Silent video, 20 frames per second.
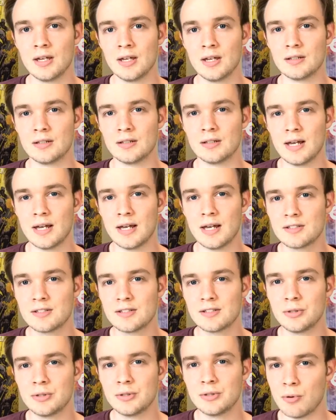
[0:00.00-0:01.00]
It has
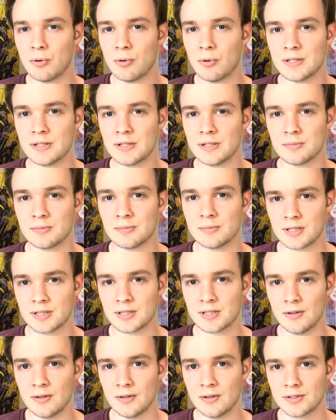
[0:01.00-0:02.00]
to do with the points
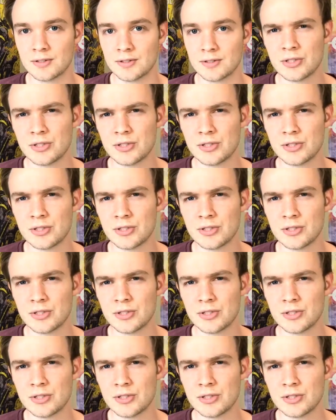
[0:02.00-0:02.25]
themselves.